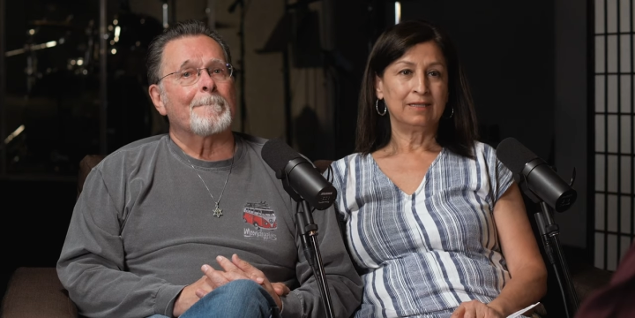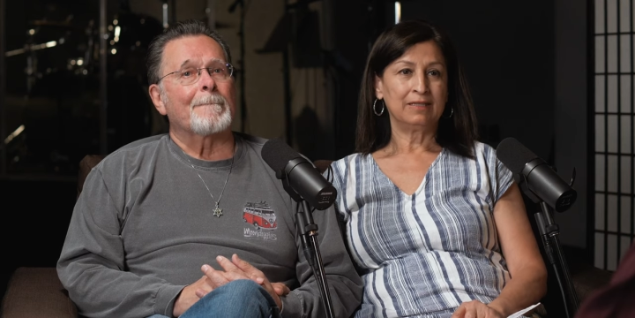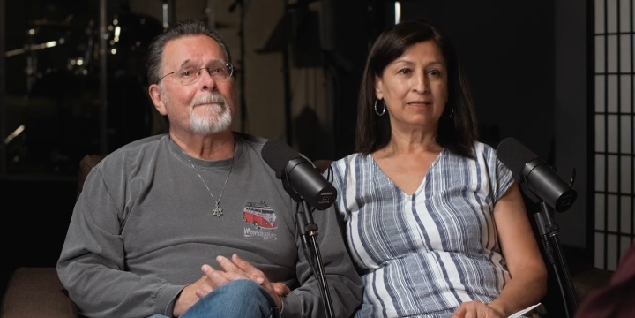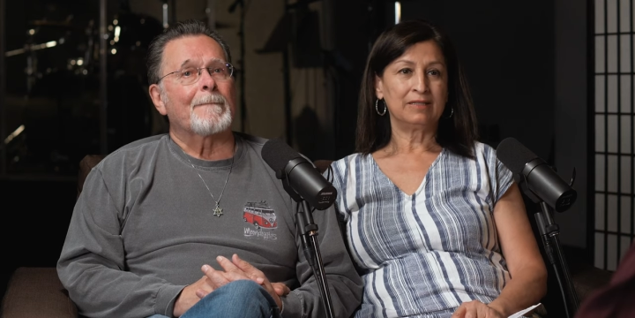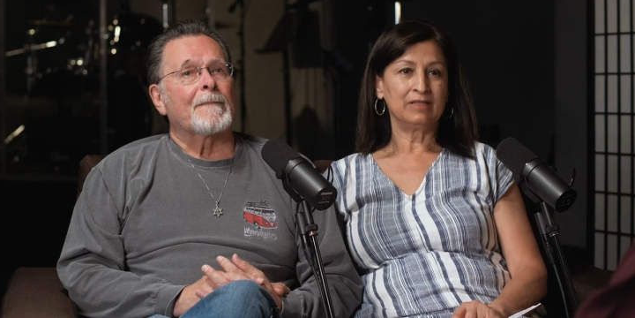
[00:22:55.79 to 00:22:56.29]

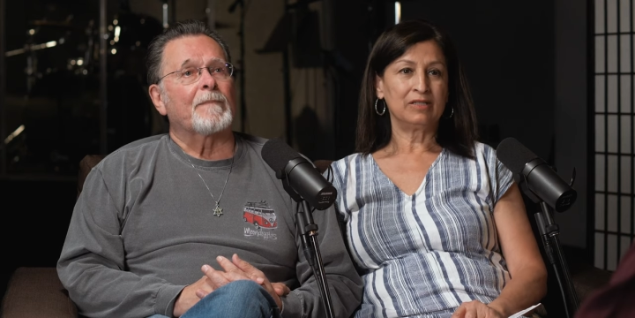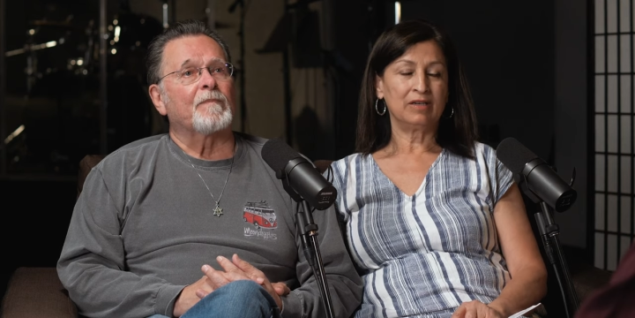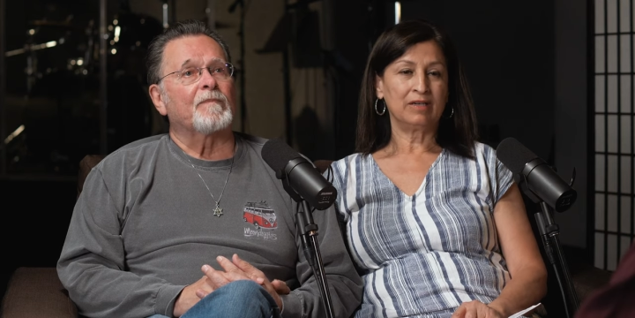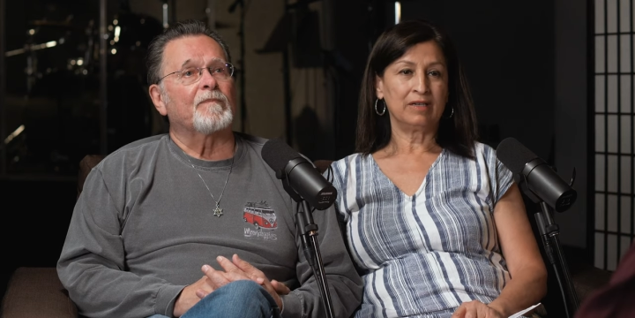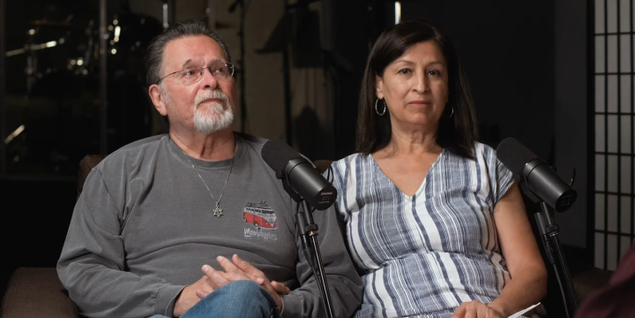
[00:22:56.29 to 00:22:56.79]
Speaker 1: And at the
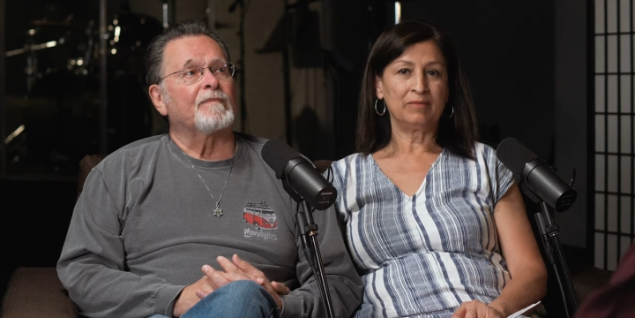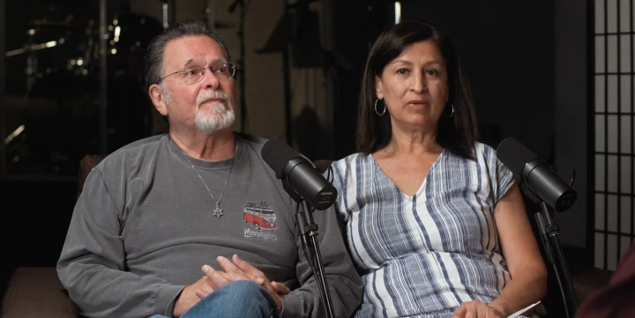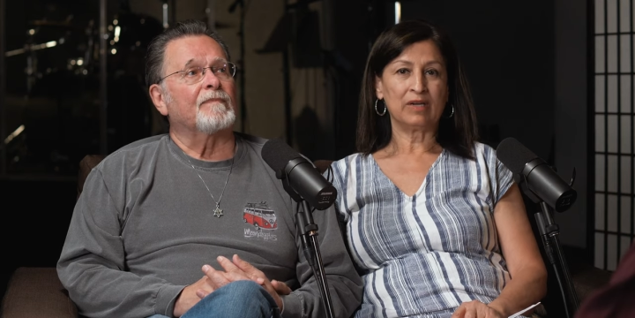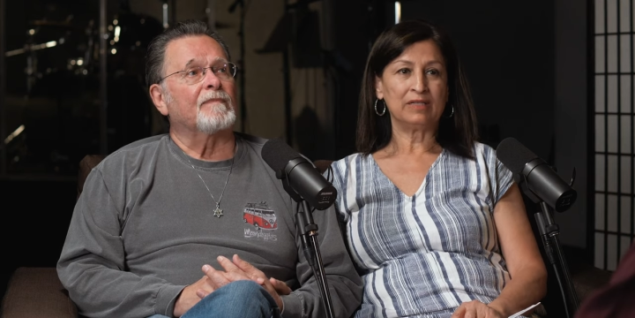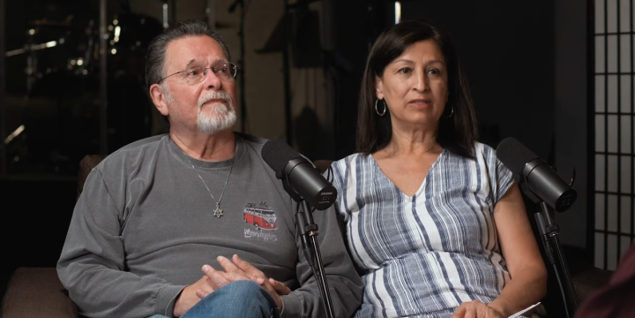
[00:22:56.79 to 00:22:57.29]
time,
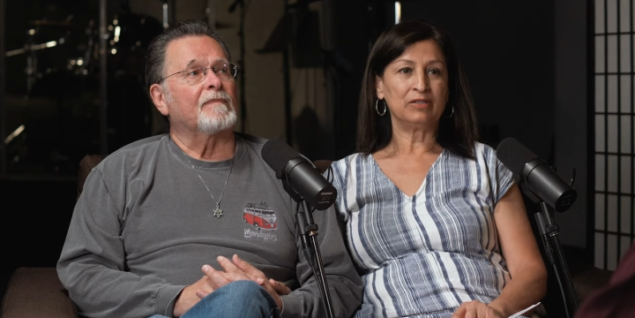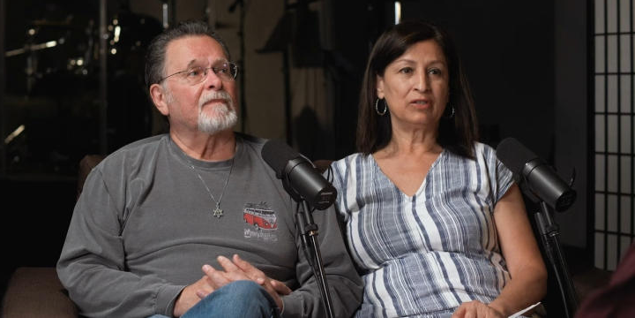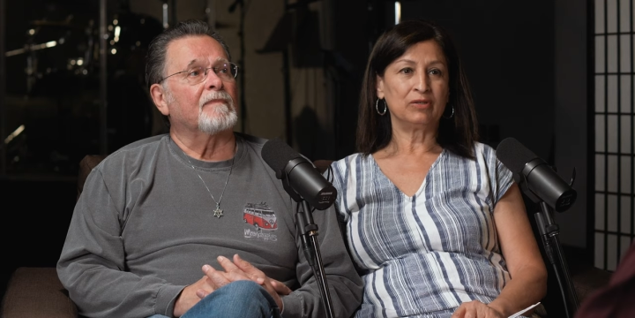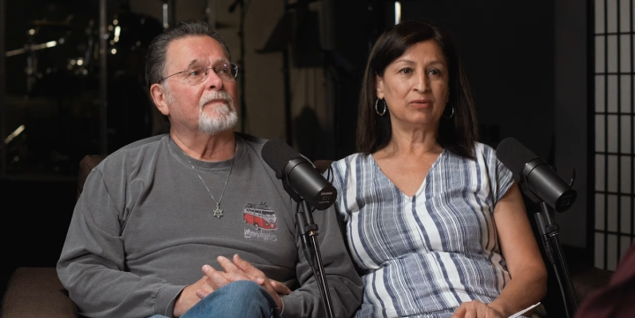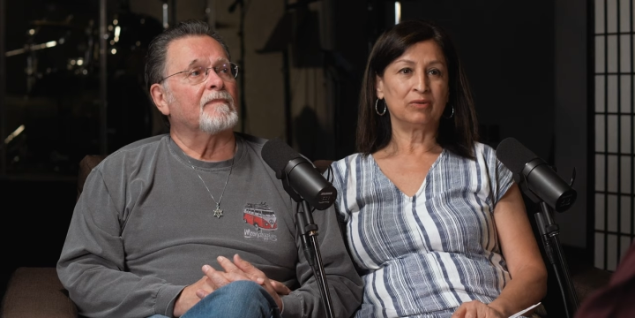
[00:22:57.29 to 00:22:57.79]
I didn't
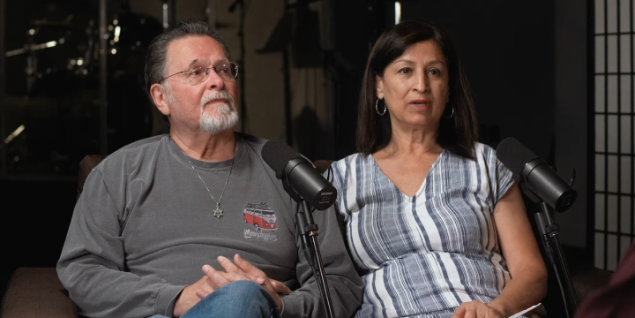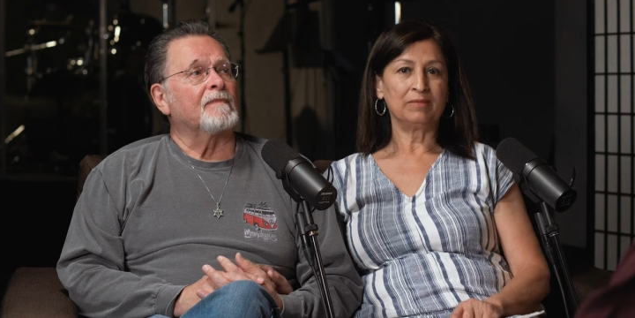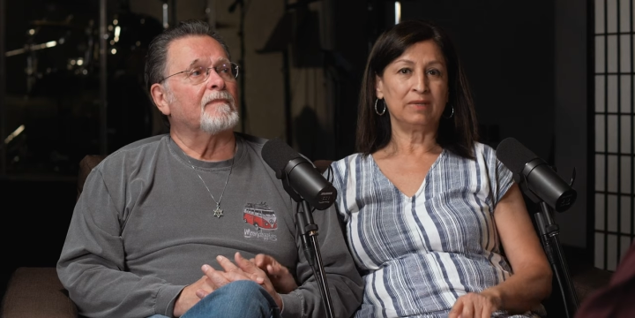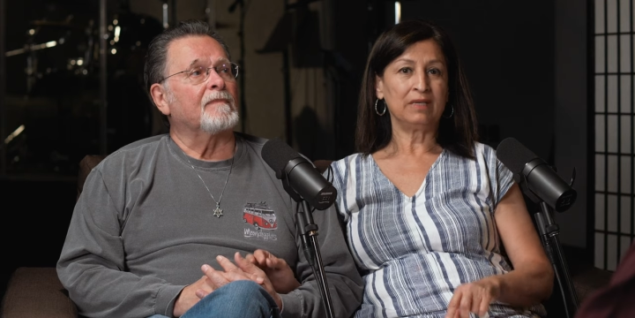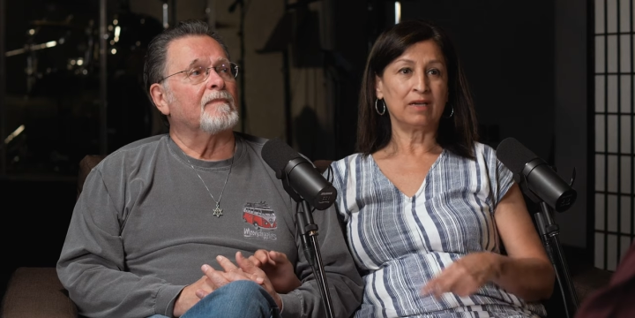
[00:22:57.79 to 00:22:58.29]
know,
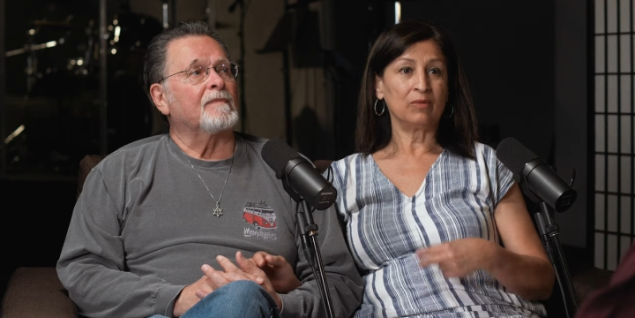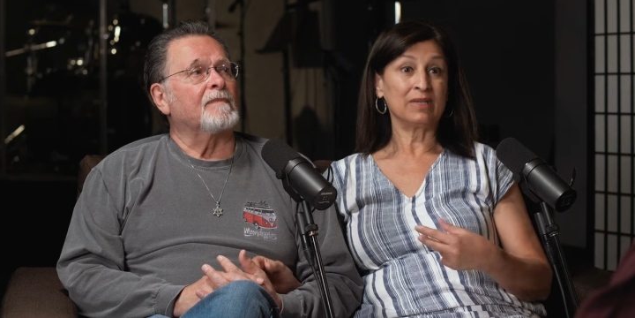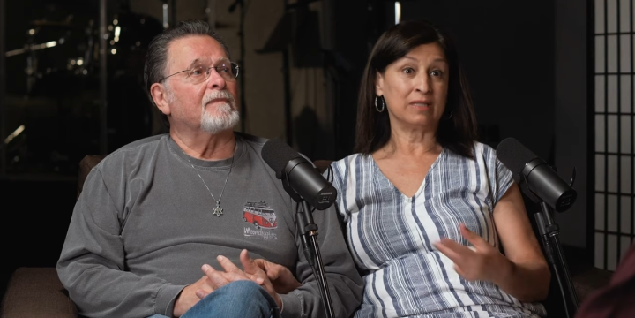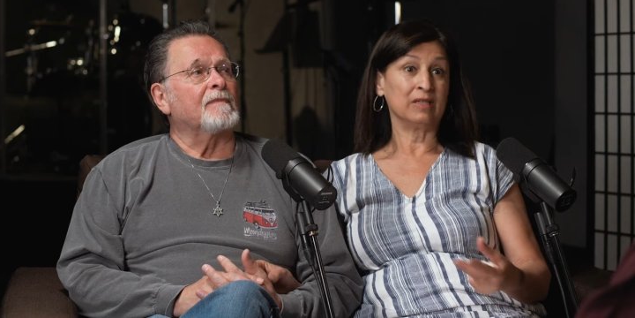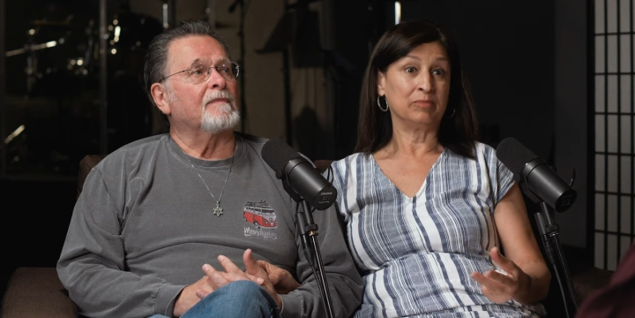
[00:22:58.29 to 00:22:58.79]
I mean, I
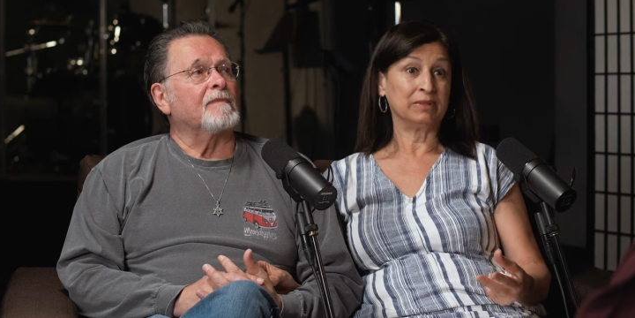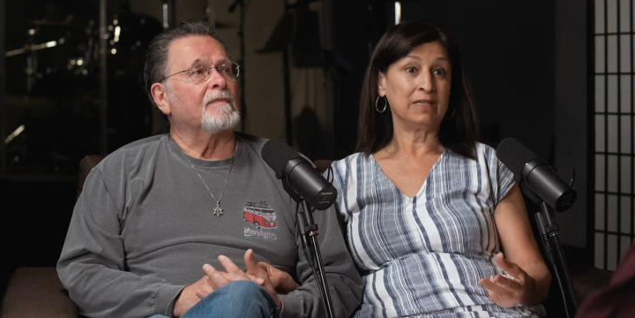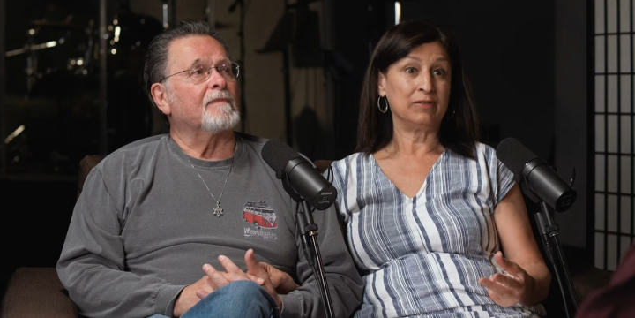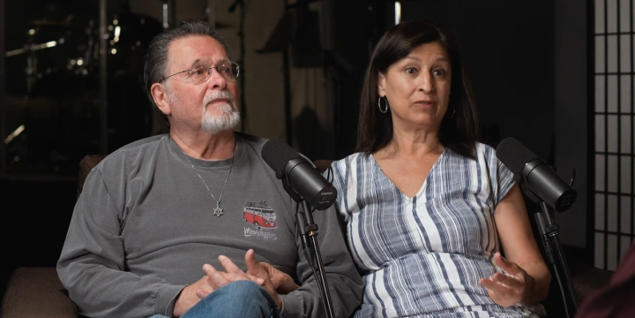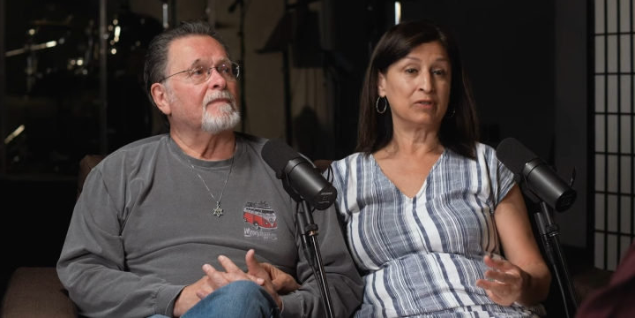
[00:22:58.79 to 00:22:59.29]
wasn't a
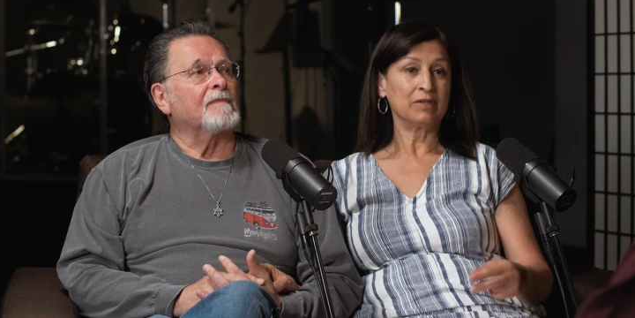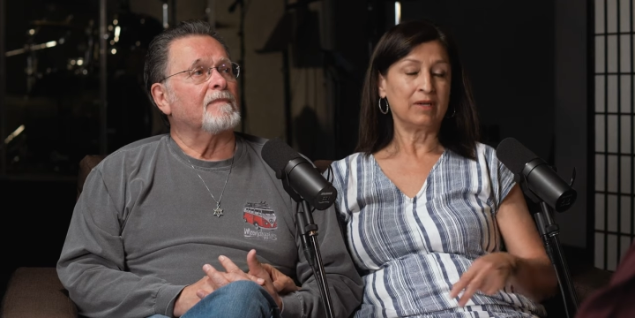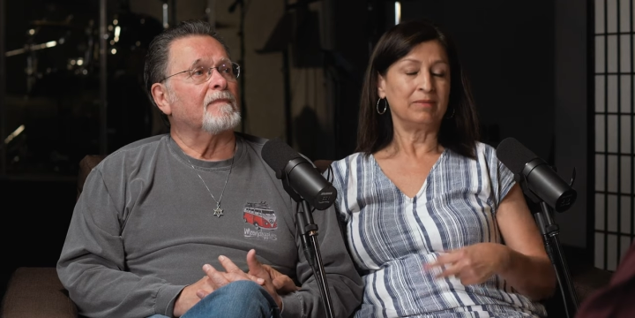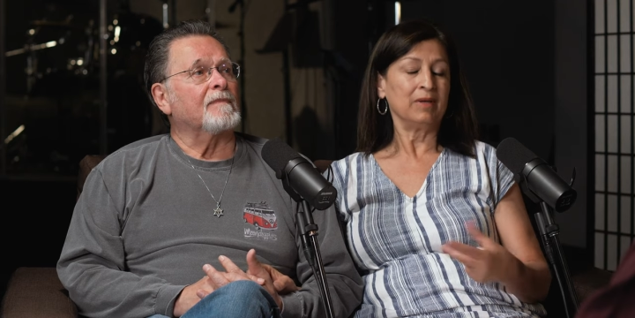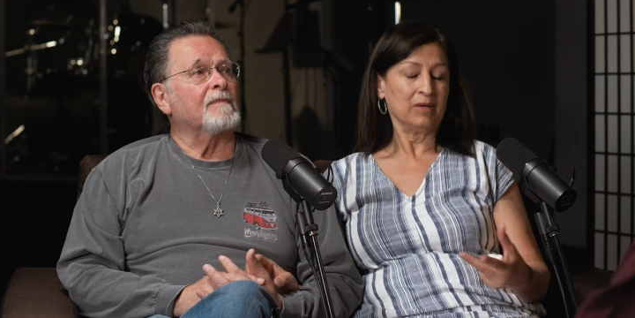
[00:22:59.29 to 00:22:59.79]
believer. I,